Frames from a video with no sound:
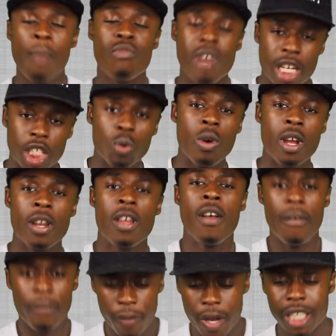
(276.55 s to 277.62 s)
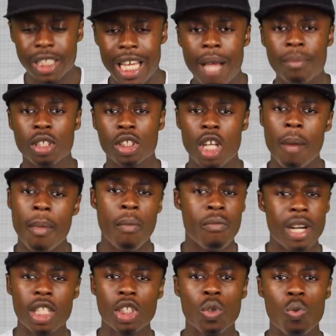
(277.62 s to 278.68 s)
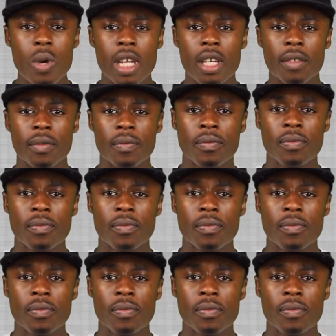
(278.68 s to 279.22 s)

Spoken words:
I'm ready to win. Third time's the charm. I'm ready to win.